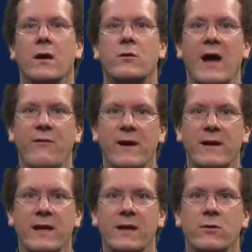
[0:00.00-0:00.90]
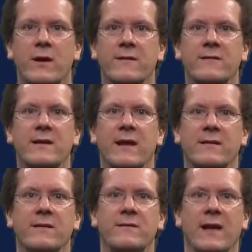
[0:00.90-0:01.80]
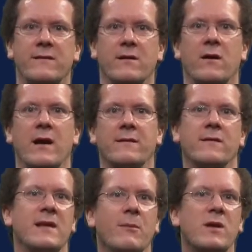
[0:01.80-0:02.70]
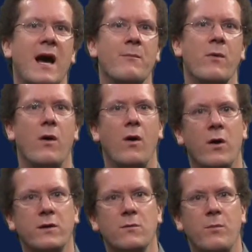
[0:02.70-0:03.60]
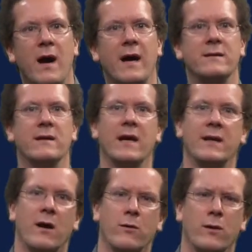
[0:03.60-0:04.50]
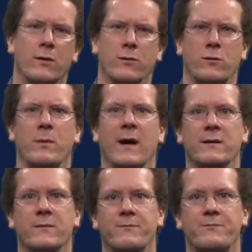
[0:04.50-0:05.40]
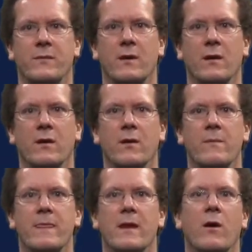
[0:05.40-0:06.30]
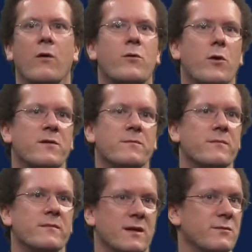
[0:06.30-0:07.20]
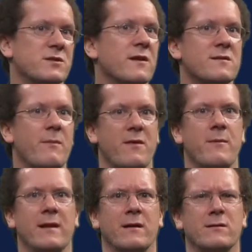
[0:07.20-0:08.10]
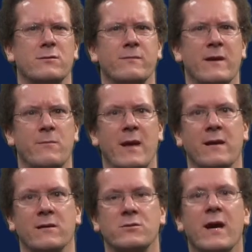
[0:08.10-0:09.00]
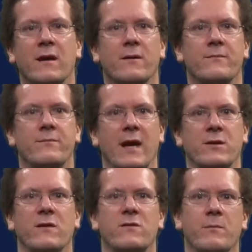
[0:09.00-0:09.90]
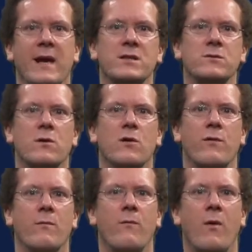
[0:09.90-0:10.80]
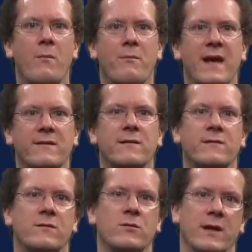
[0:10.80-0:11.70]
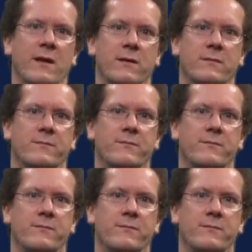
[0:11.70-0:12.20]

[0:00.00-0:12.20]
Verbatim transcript: Graphically, you can see that these states are at the same time occupied and unoccupied. Of course, this was just a mathematic, mathematical trick, a transformation to go from one basis to another.